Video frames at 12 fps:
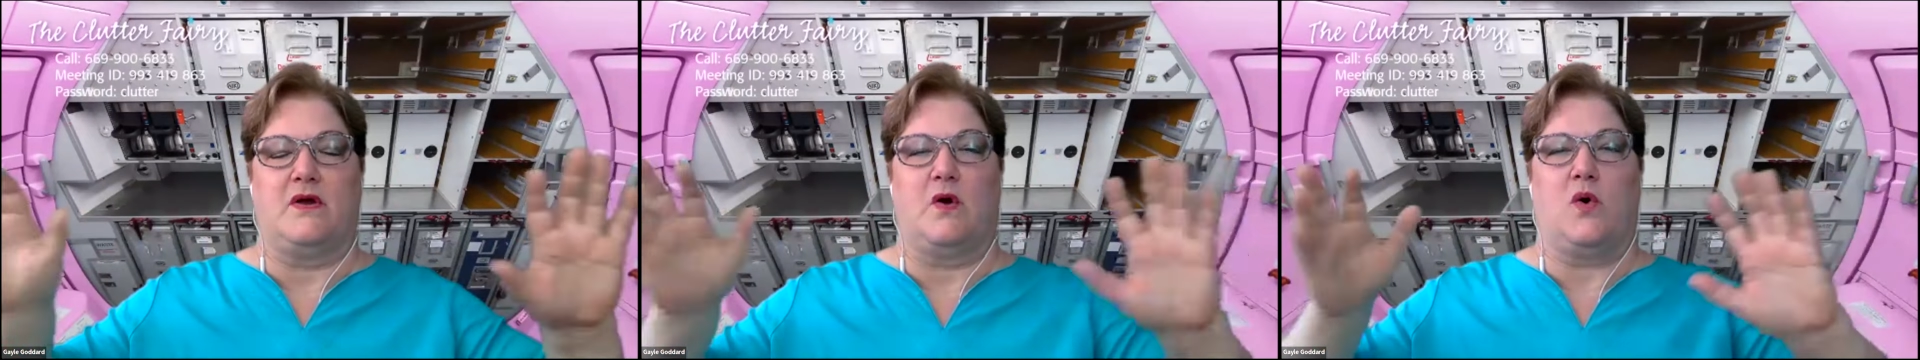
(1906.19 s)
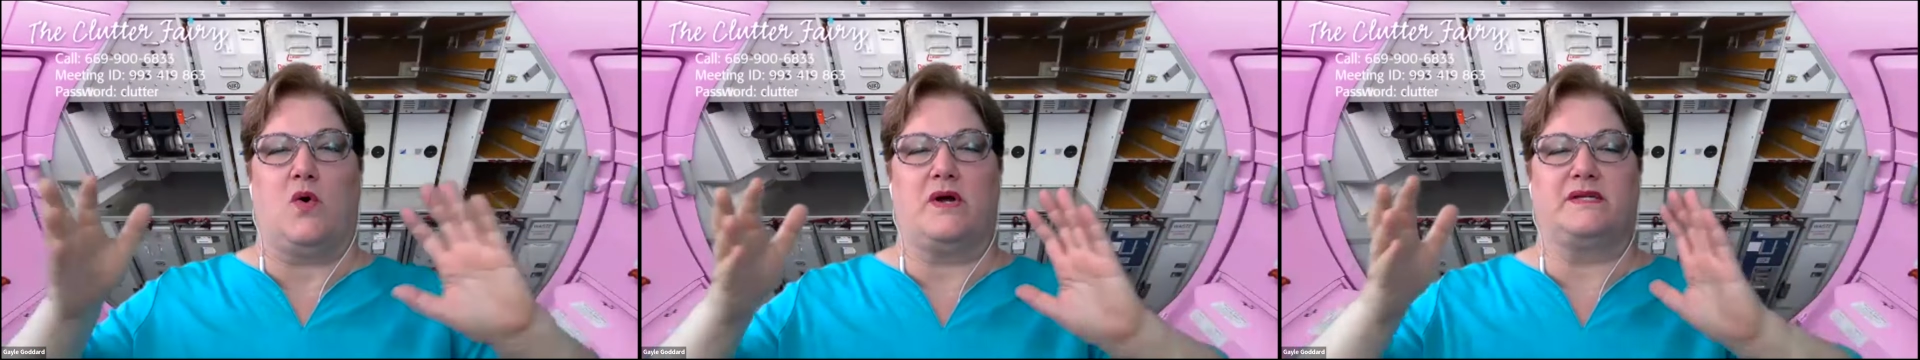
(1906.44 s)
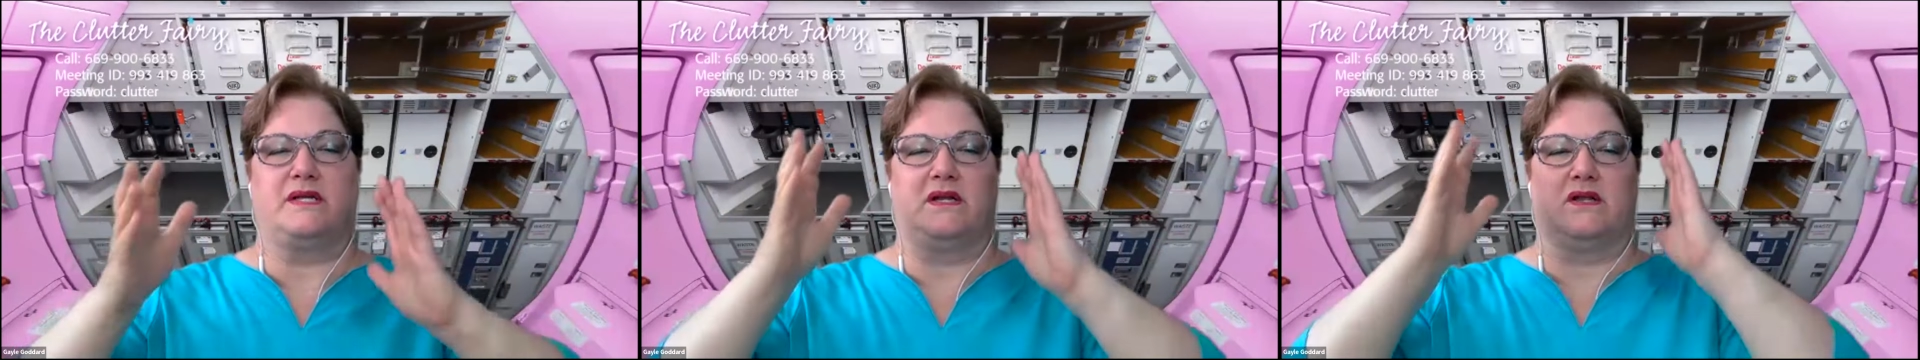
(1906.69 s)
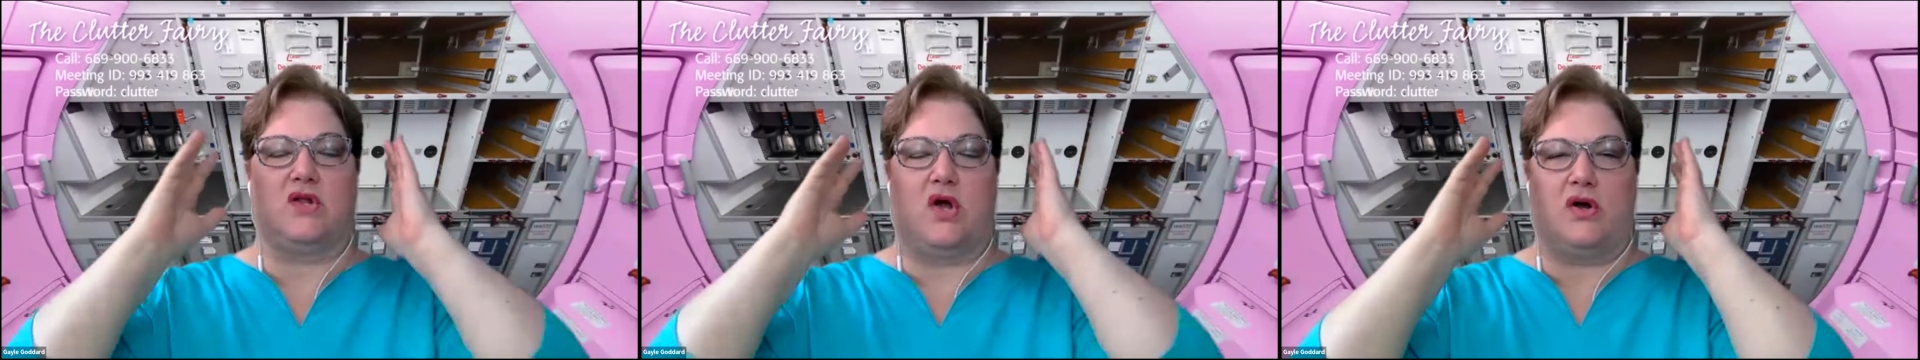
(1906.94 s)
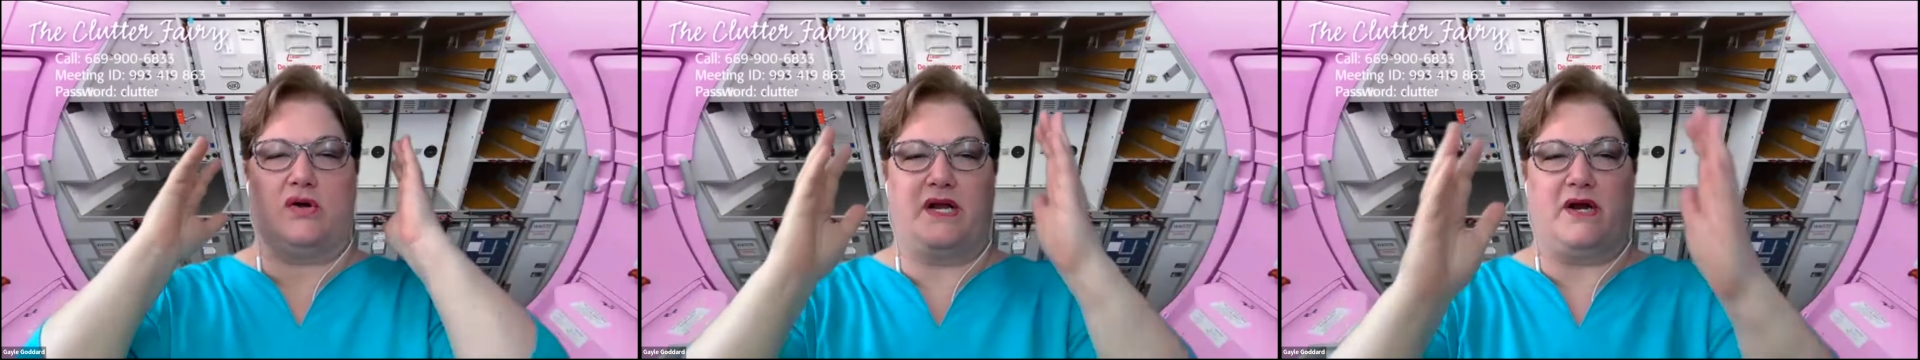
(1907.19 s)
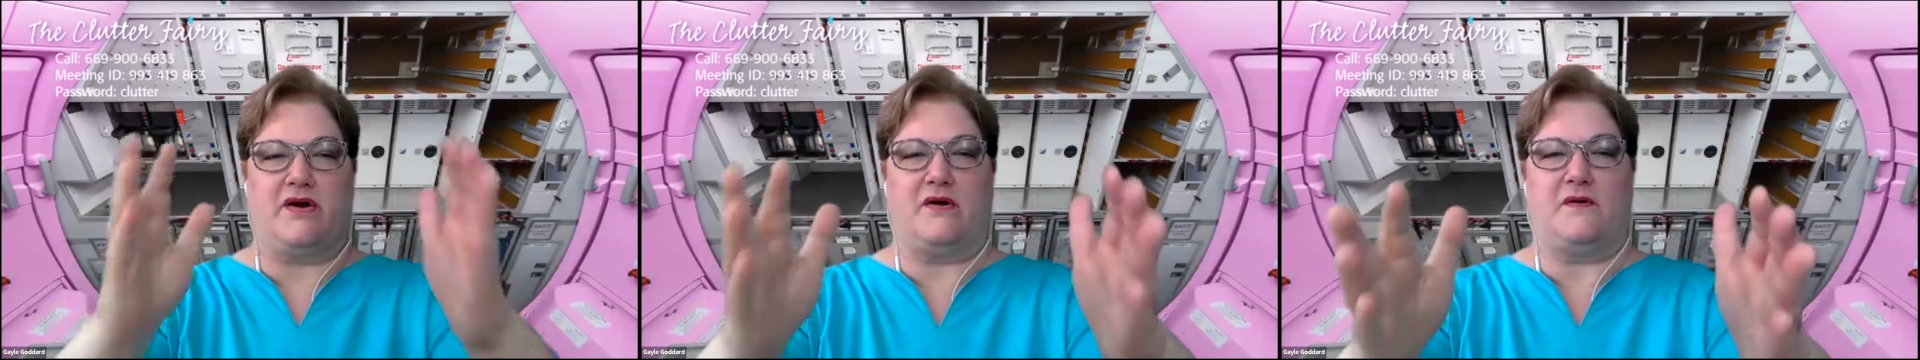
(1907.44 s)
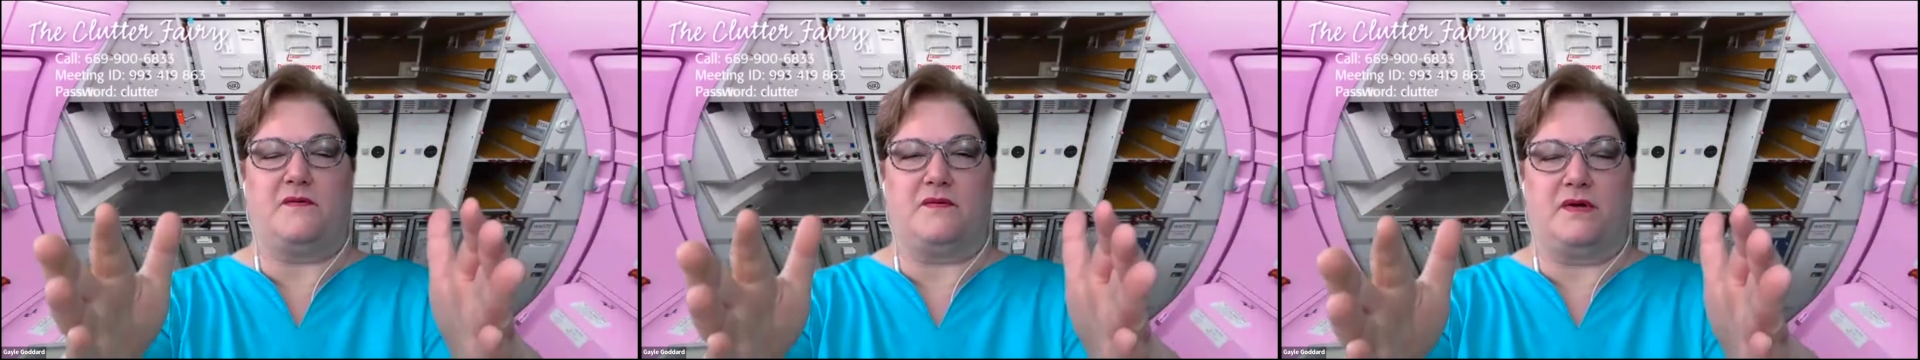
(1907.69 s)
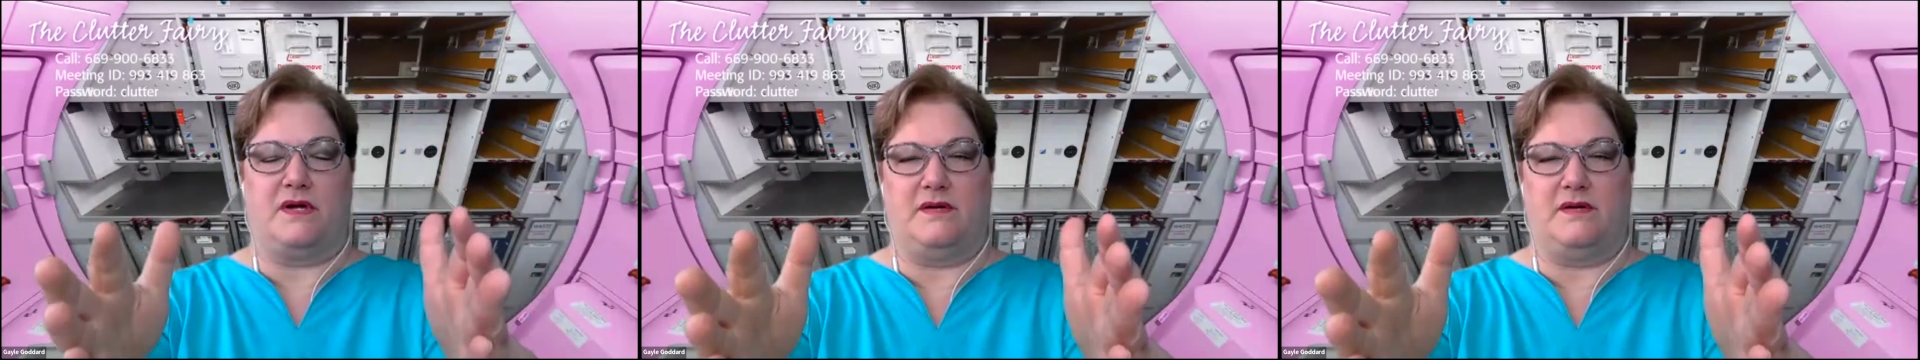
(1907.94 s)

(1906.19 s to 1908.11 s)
Or is it a long, narrow